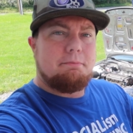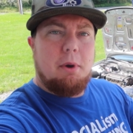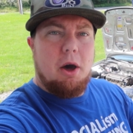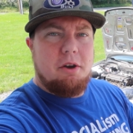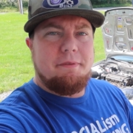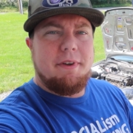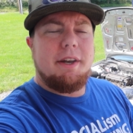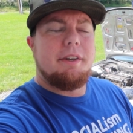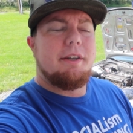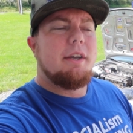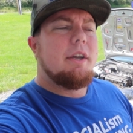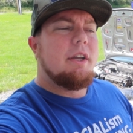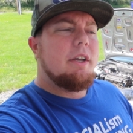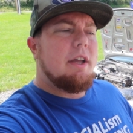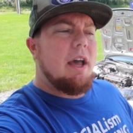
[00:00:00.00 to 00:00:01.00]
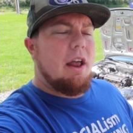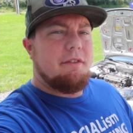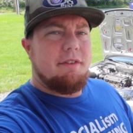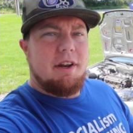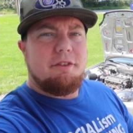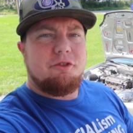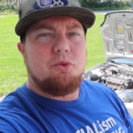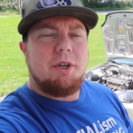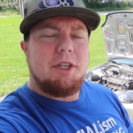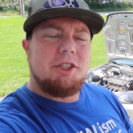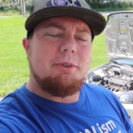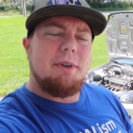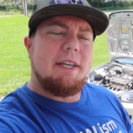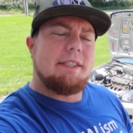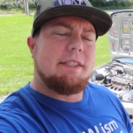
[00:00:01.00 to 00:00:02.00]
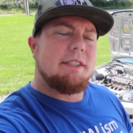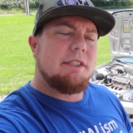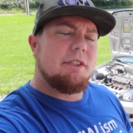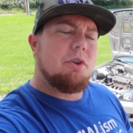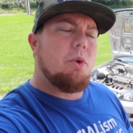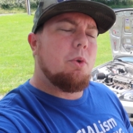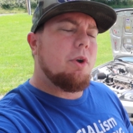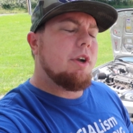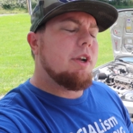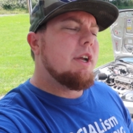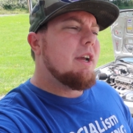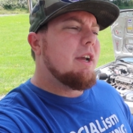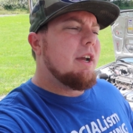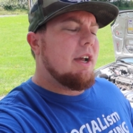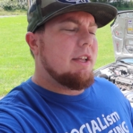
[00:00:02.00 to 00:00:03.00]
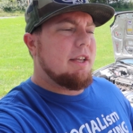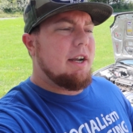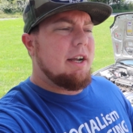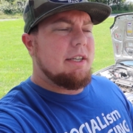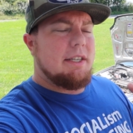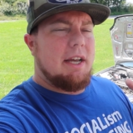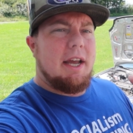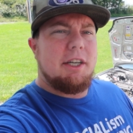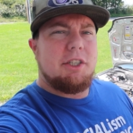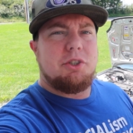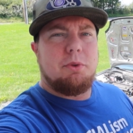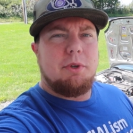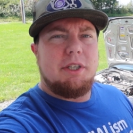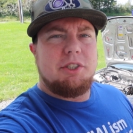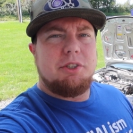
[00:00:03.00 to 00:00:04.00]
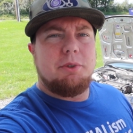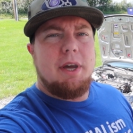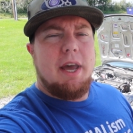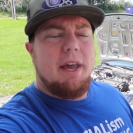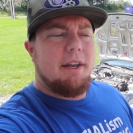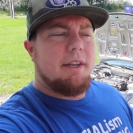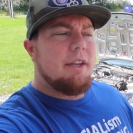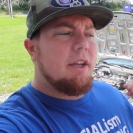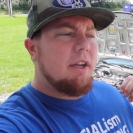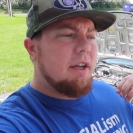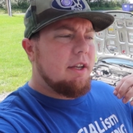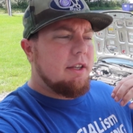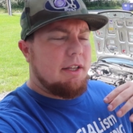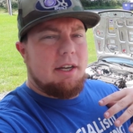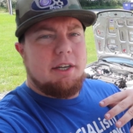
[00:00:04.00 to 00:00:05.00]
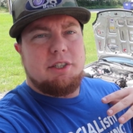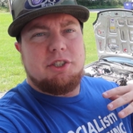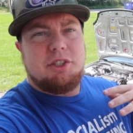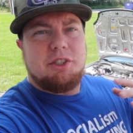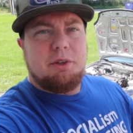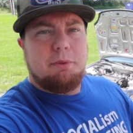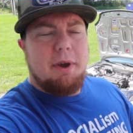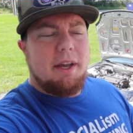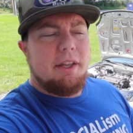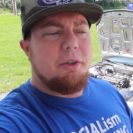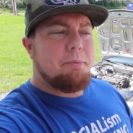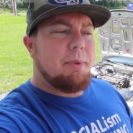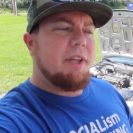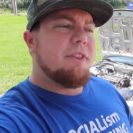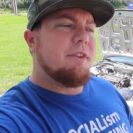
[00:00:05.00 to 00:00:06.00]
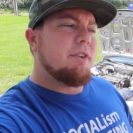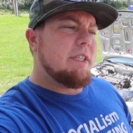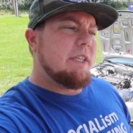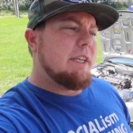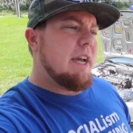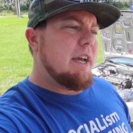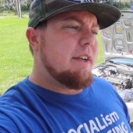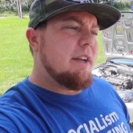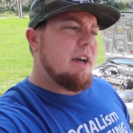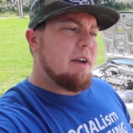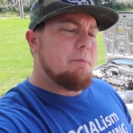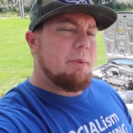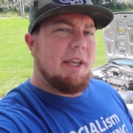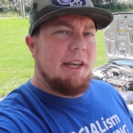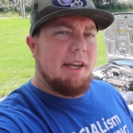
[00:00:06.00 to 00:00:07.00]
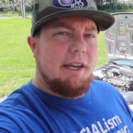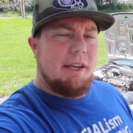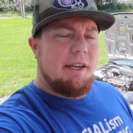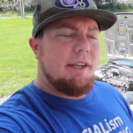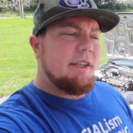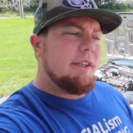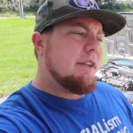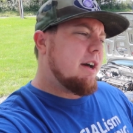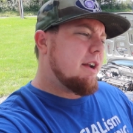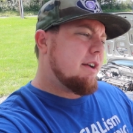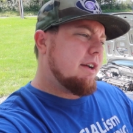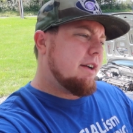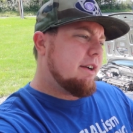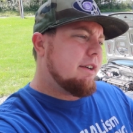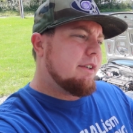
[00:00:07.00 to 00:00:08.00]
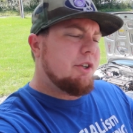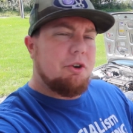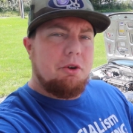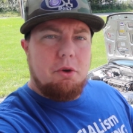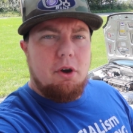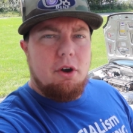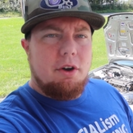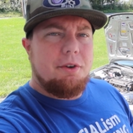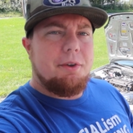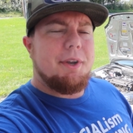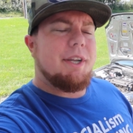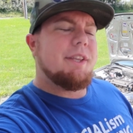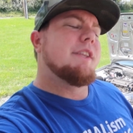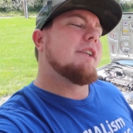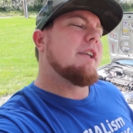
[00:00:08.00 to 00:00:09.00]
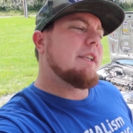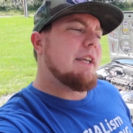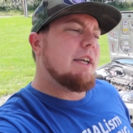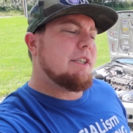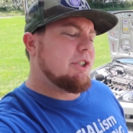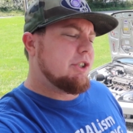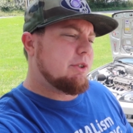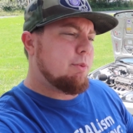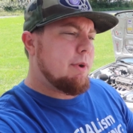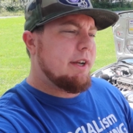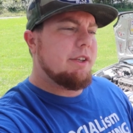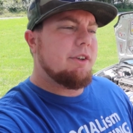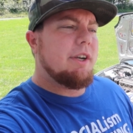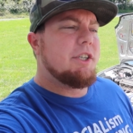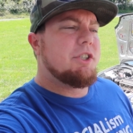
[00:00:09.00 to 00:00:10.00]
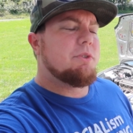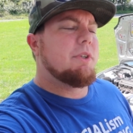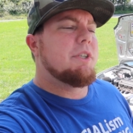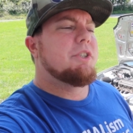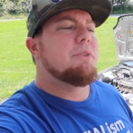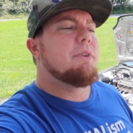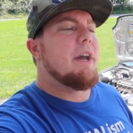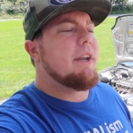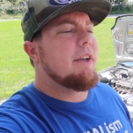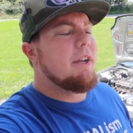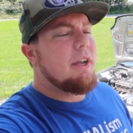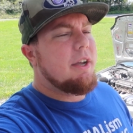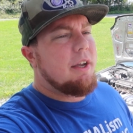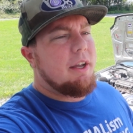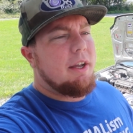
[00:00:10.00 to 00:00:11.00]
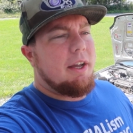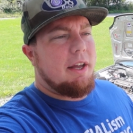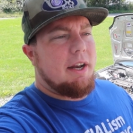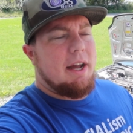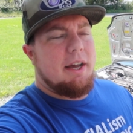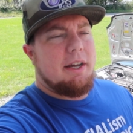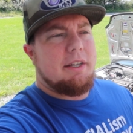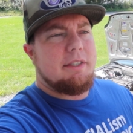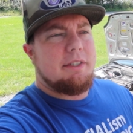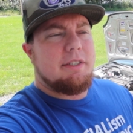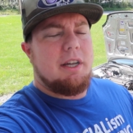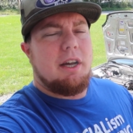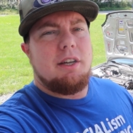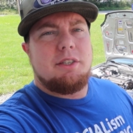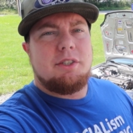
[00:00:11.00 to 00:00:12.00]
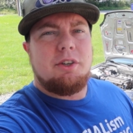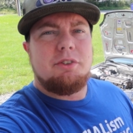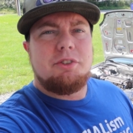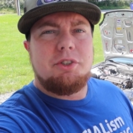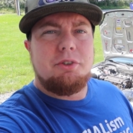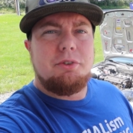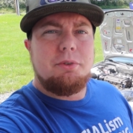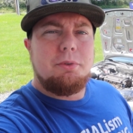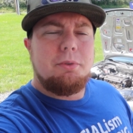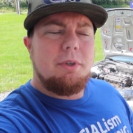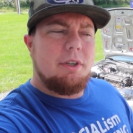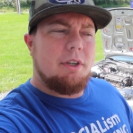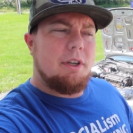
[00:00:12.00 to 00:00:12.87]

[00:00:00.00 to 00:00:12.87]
bottom end out of an F22A6 Accord, and then it has a H22 head that is just a regular P13 head, not a PDE, not a Euro R or anything like that. It's just a regular H22 head. It has Skunk 2